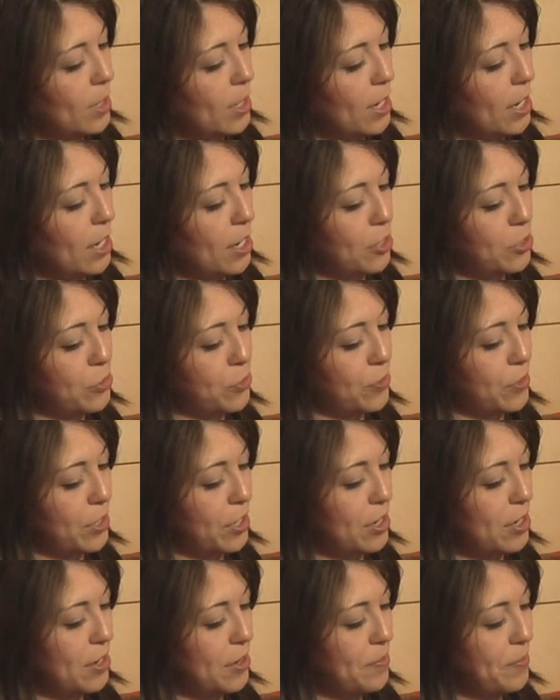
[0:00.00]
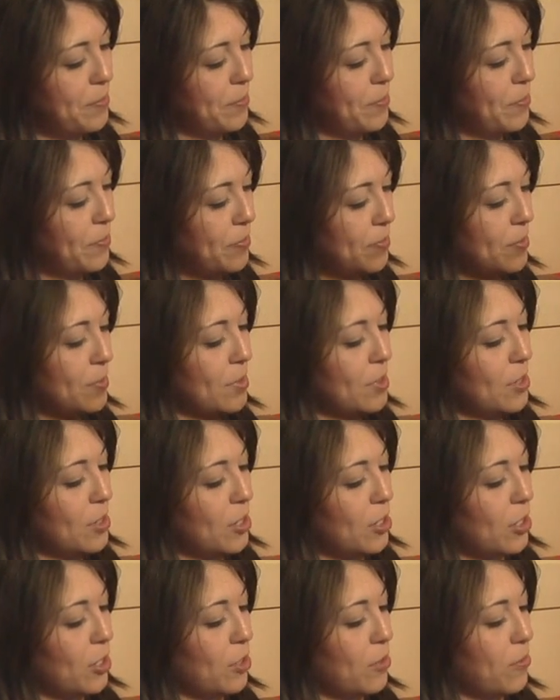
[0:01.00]
Android,
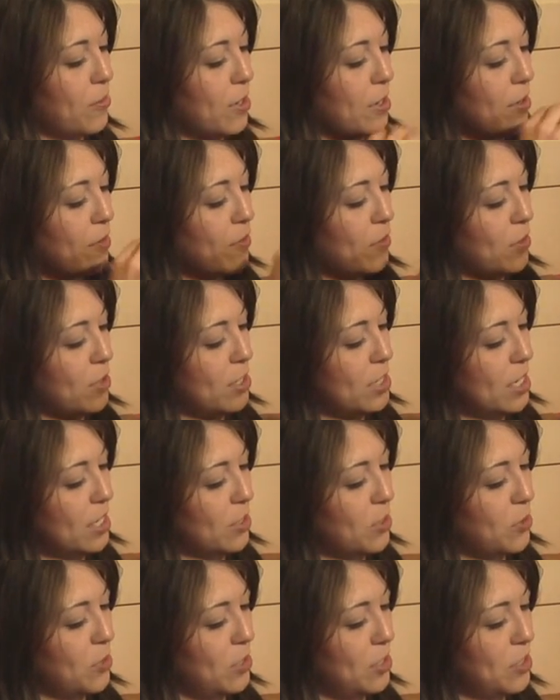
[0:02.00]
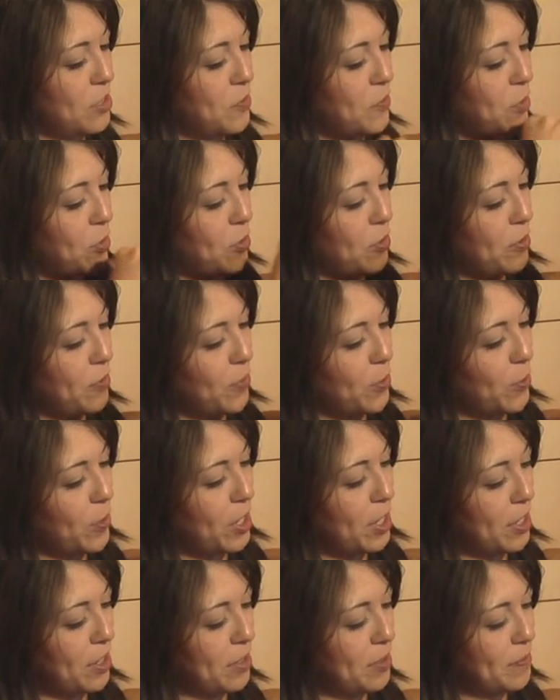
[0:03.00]
are you ready for the Technolust photo of the
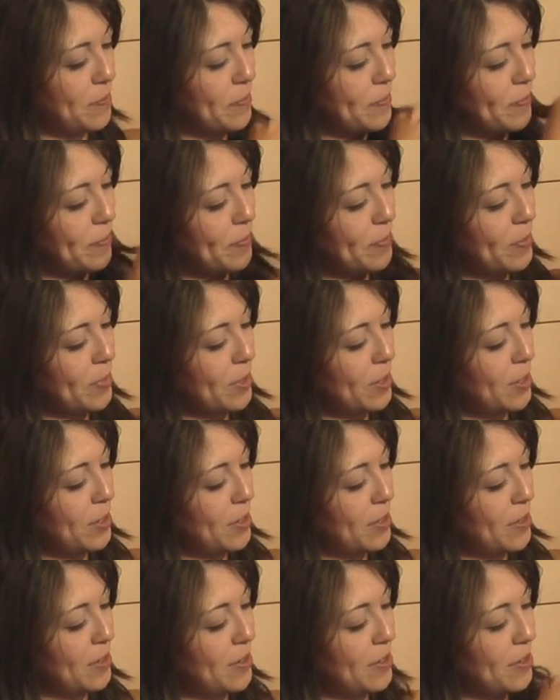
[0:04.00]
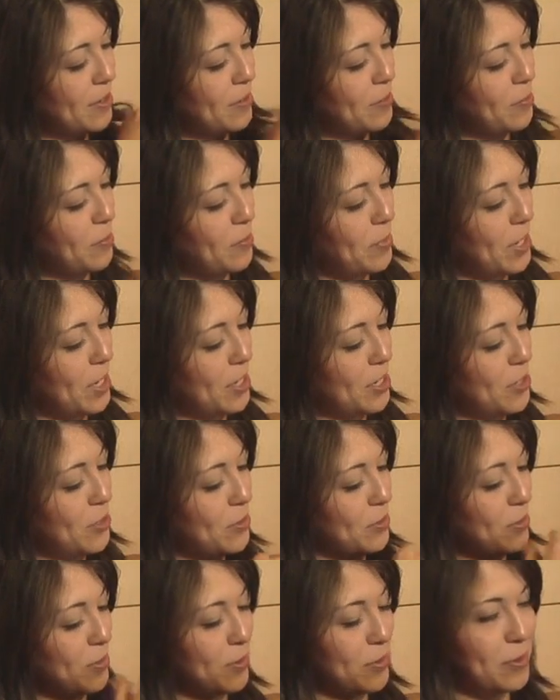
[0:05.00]
week? Yes, I am, Shannon. Me
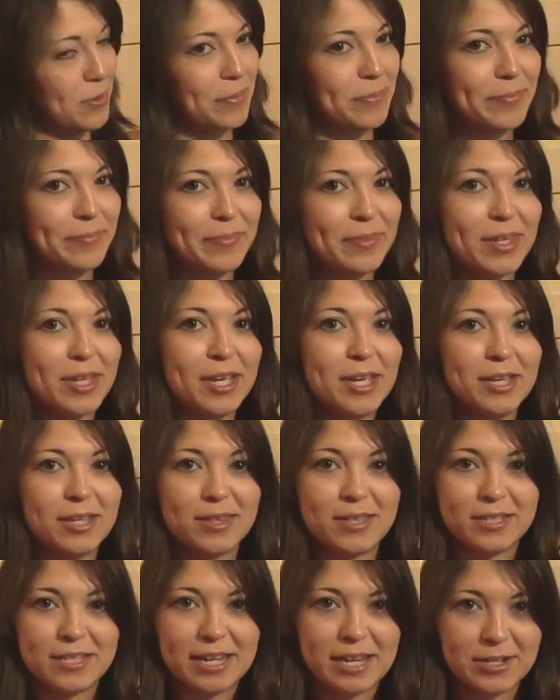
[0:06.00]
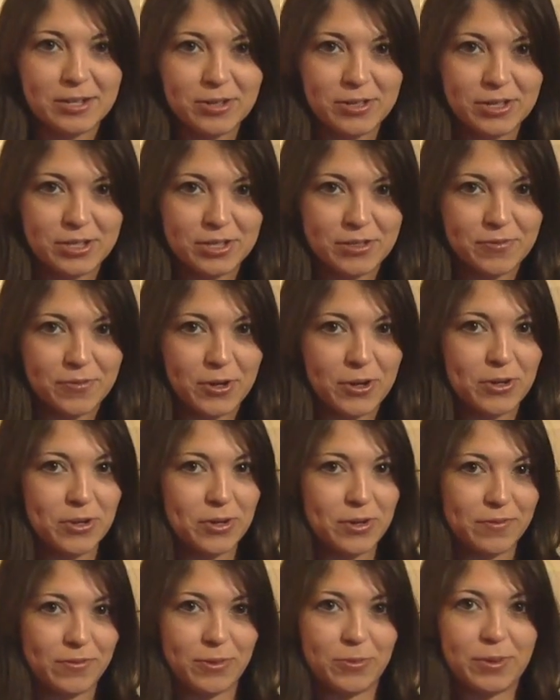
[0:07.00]
too. The Technolist
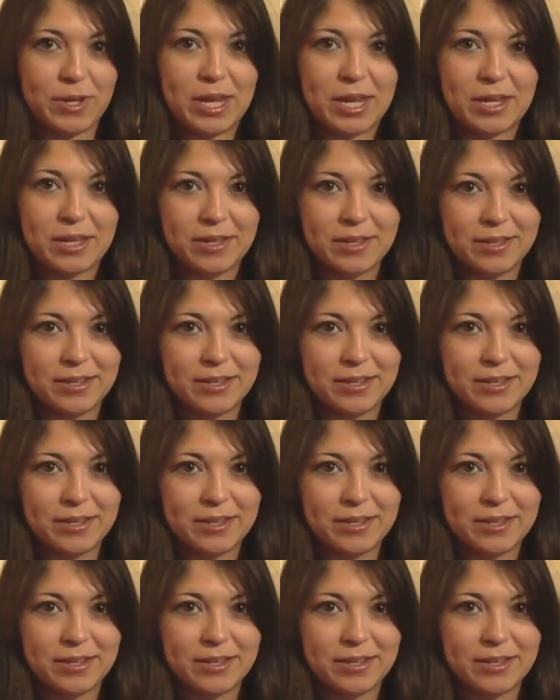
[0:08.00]
photo of the week